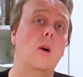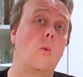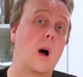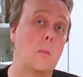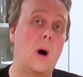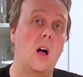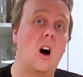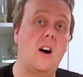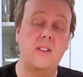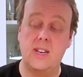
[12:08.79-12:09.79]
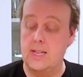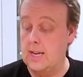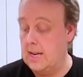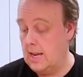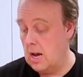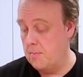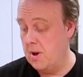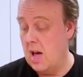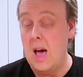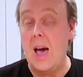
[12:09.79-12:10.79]
while my oven is heating
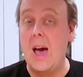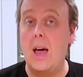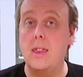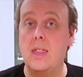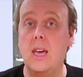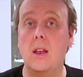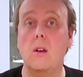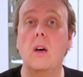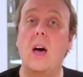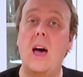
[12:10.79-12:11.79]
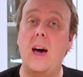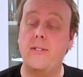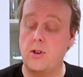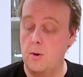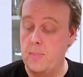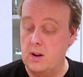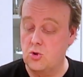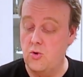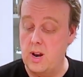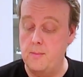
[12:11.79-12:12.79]
up. And then after about
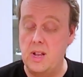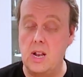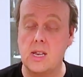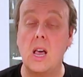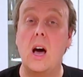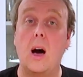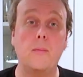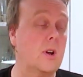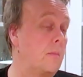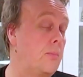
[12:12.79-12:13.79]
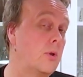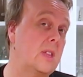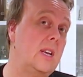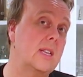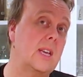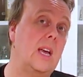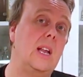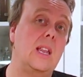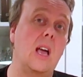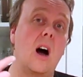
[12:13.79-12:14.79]
20 minutes, I'm going to put these
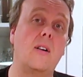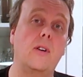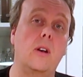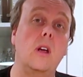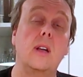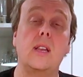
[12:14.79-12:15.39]
in the oven.